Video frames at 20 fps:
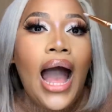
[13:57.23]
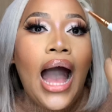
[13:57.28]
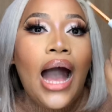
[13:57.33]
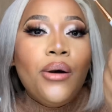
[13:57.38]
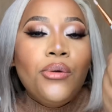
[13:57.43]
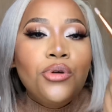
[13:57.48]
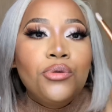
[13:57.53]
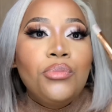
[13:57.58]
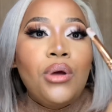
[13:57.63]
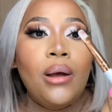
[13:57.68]
I
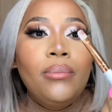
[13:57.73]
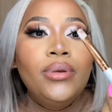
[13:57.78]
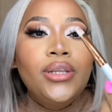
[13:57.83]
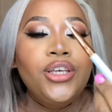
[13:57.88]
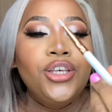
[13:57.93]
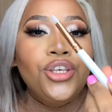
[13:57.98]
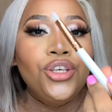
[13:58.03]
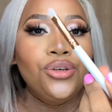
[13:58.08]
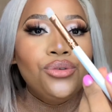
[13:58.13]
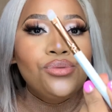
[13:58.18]
would probably
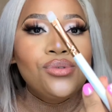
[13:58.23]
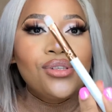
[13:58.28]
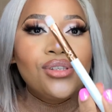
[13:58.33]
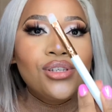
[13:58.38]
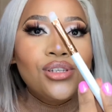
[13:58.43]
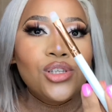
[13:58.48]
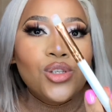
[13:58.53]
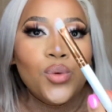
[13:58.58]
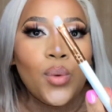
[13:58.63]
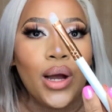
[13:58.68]
use
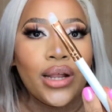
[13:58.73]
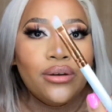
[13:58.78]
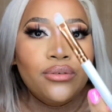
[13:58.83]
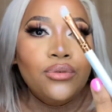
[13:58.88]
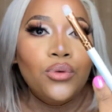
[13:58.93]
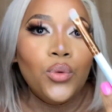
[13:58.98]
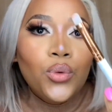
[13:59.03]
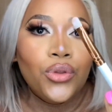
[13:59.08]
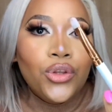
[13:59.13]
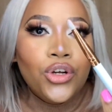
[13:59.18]
this one
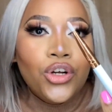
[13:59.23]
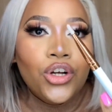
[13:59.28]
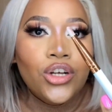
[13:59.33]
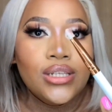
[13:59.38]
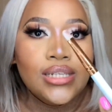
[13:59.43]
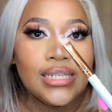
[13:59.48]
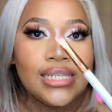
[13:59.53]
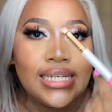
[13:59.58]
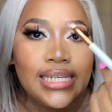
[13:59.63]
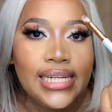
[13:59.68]
for the
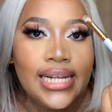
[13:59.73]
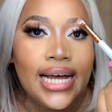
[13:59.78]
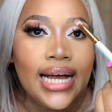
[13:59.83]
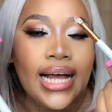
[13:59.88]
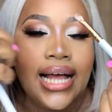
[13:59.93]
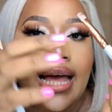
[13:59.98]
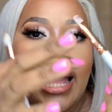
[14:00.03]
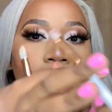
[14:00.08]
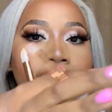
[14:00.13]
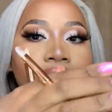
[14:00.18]

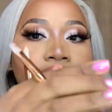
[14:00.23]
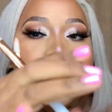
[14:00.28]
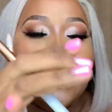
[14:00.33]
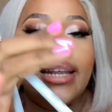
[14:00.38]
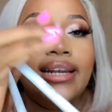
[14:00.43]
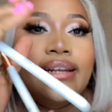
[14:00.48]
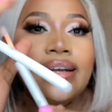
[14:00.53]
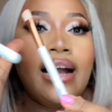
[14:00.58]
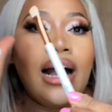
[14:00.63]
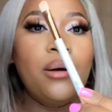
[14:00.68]
concealer and
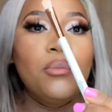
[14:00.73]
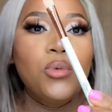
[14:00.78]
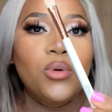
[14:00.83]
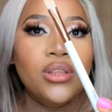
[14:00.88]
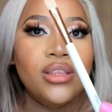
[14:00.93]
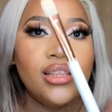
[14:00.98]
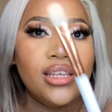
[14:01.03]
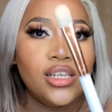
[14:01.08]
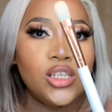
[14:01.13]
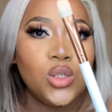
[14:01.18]
then come with
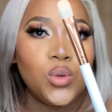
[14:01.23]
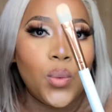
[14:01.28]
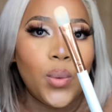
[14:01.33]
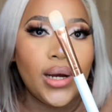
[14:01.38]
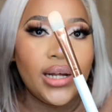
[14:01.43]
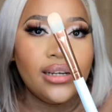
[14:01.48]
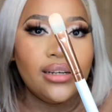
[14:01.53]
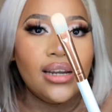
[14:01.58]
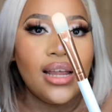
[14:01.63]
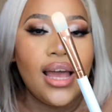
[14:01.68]
this
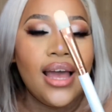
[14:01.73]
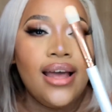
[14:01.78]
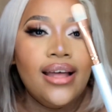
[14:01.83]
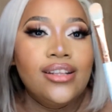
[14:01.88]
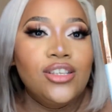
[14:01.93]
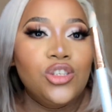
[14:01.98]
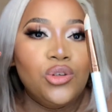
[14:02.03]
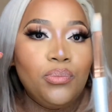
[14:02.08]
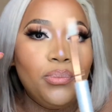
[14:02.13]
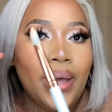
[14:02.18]
one
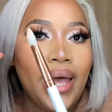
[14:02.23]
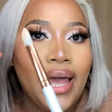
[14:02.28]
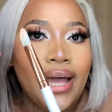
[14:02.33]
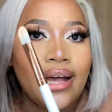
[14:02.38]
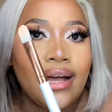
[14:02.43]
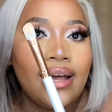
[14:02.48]
to pack